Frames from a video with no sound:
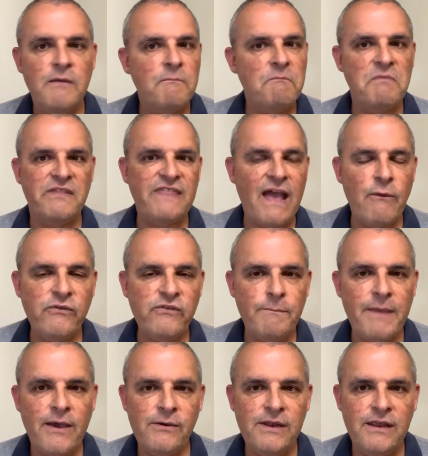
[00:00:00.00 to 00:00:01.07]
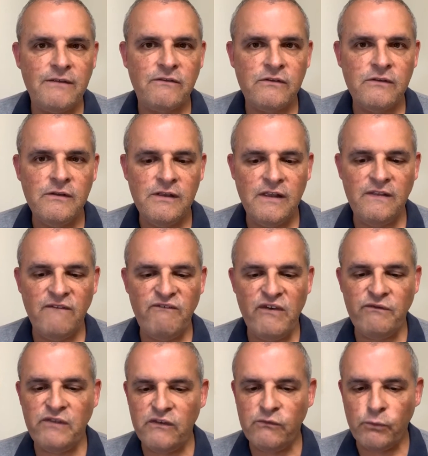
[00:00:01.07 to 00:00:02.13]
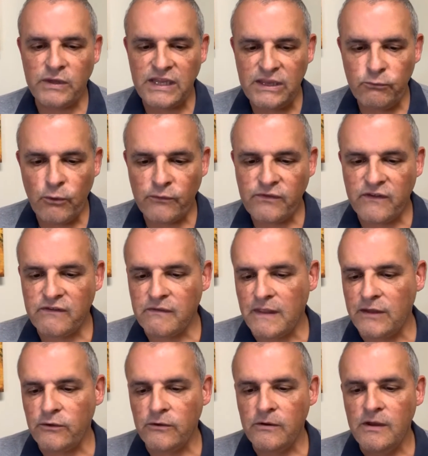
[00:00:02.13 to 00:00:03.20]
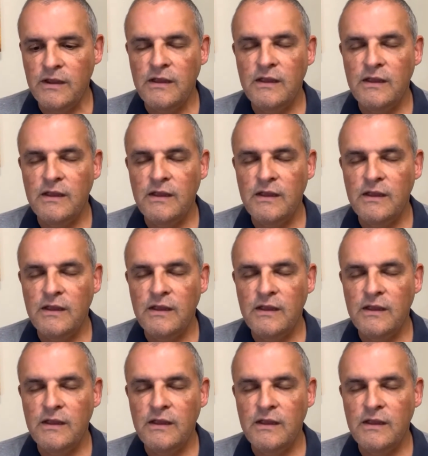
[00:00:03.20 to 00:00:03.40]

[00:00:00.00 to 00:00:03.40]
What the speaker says: But that was about it in the 50s when he wrote this letter.